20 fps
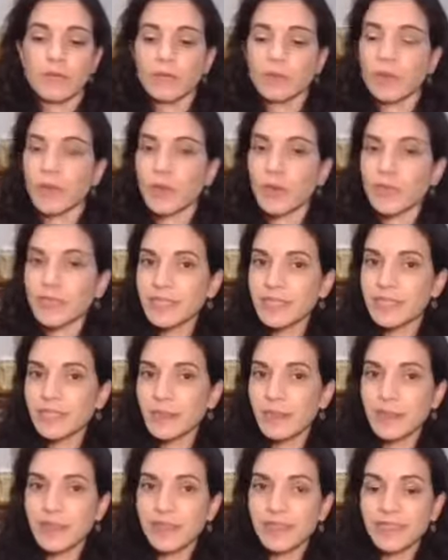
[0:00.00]
going to
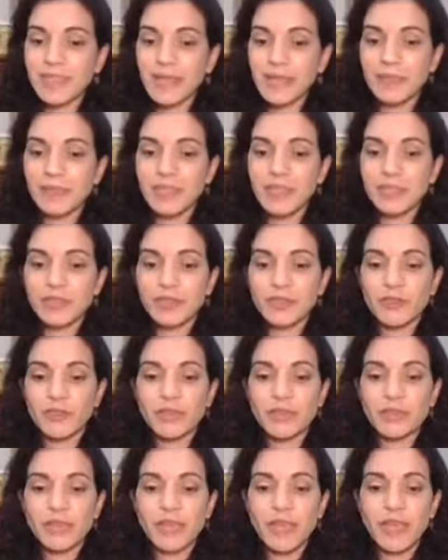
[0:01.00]
some of the same
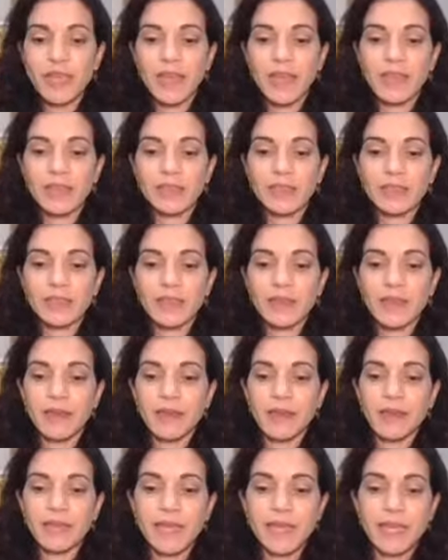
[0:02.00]
teachers and
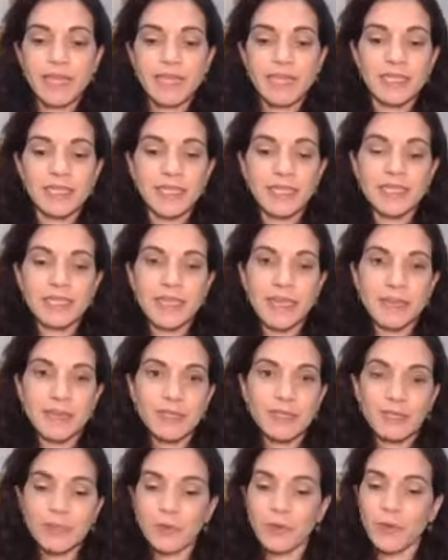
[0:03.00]
ladies at
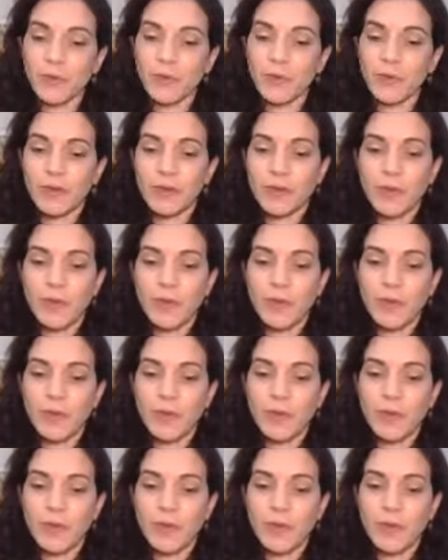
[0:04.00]
Sammy's school,